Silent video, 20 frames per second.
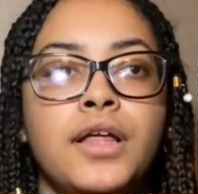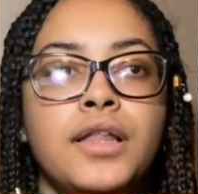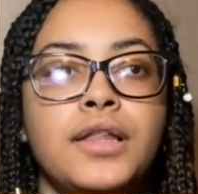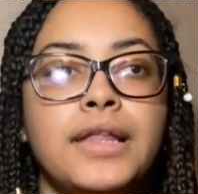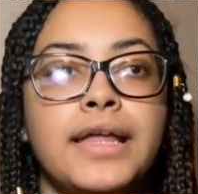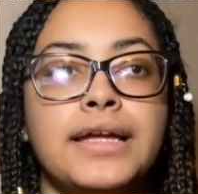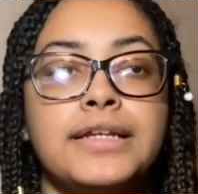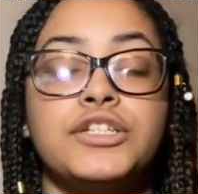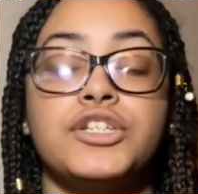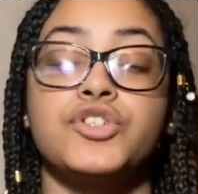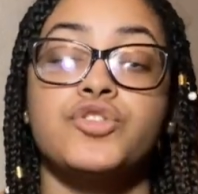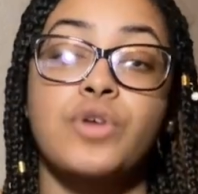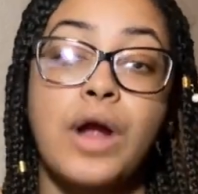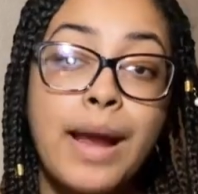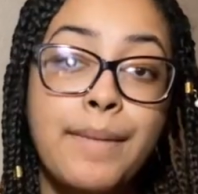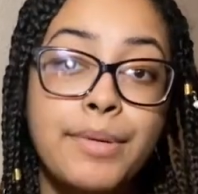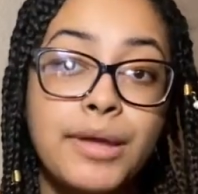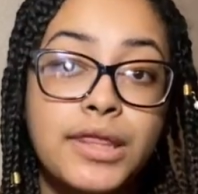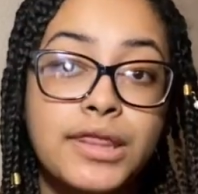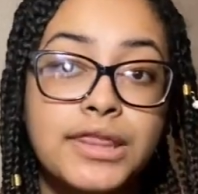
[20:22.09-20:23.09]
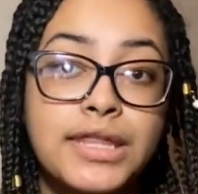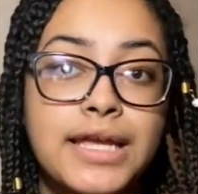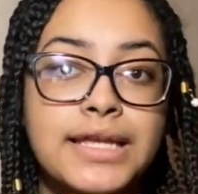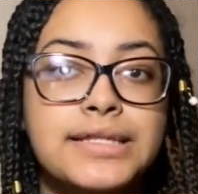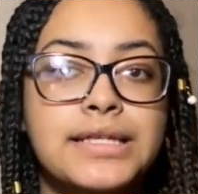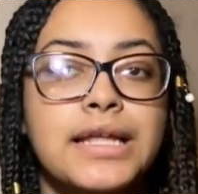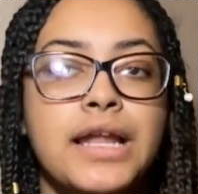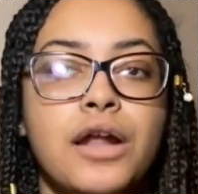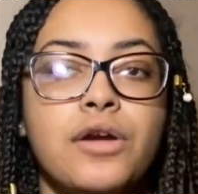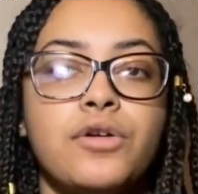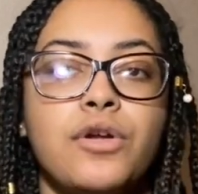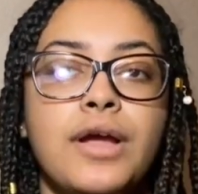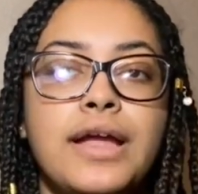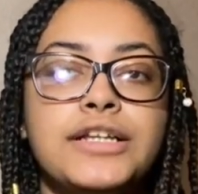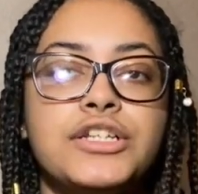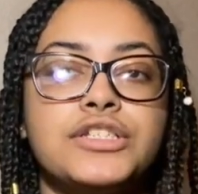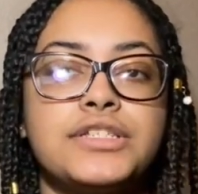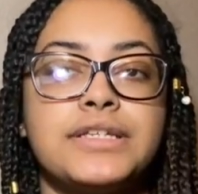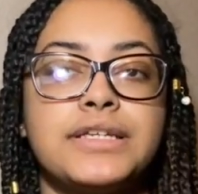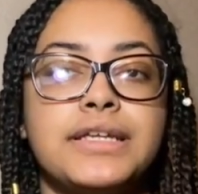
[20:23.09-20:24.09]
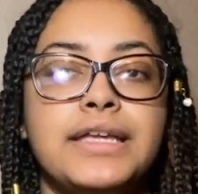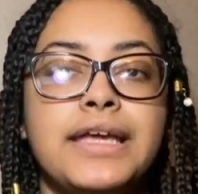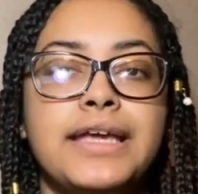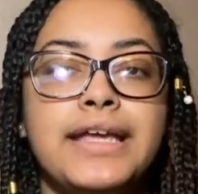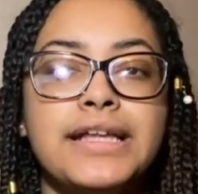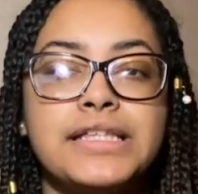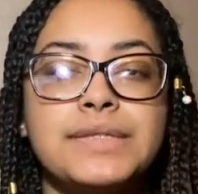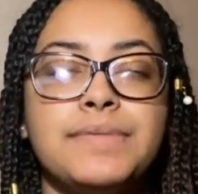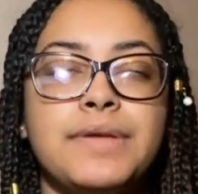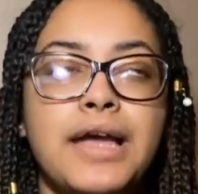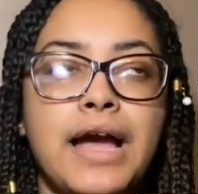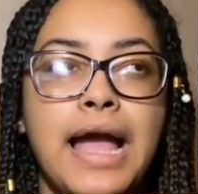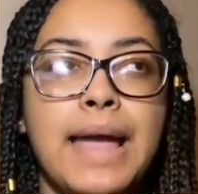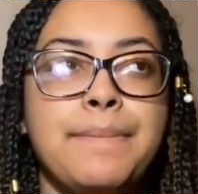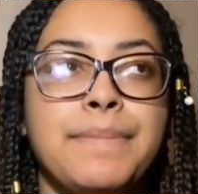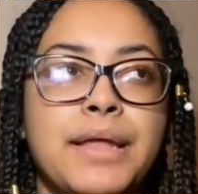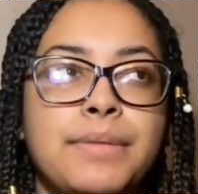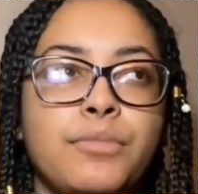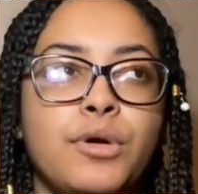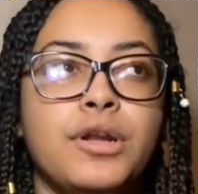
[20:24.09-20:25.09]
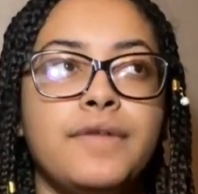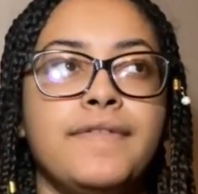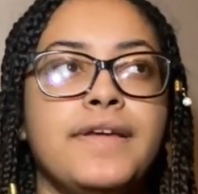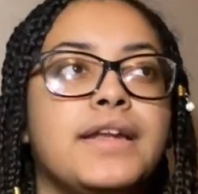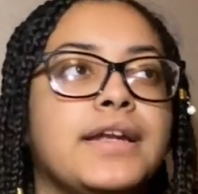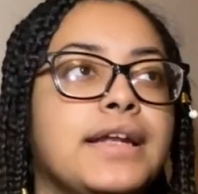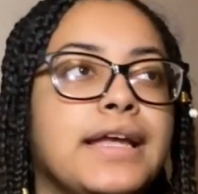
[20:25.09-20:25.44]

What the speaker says: like describing things, and I don't know, it gets me hyped and motivated.